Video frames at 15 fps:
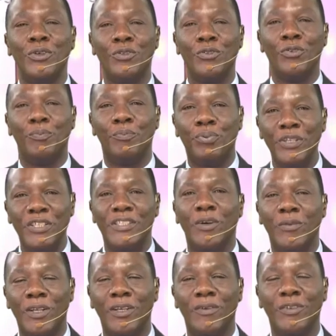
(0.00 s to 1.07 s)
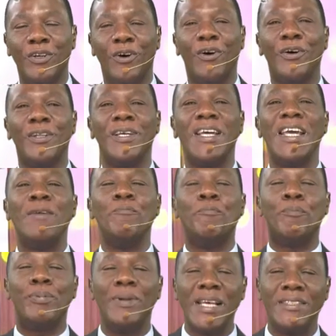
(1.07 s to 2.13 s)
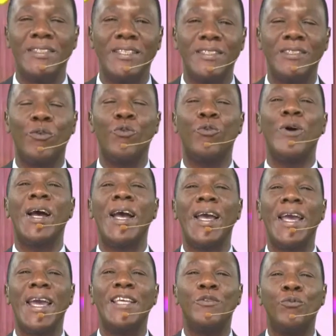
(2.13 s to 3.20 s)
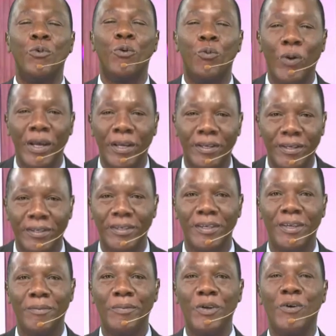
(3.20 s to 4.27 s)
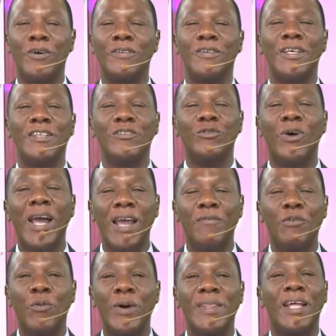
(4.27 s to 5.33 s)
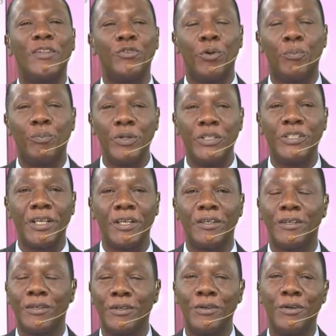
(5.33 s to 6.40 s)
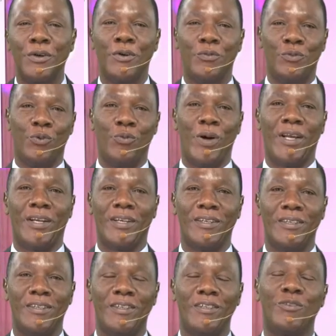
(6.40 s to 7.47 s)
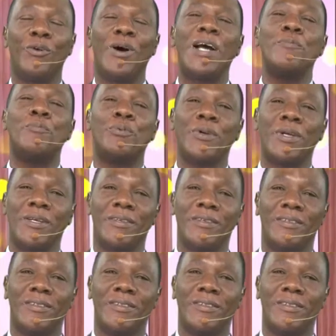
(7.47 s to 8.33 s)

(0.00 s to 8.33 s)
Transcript: to preach the word of God in places where it will work because it's not everywhere that you're preaching will work. So I pray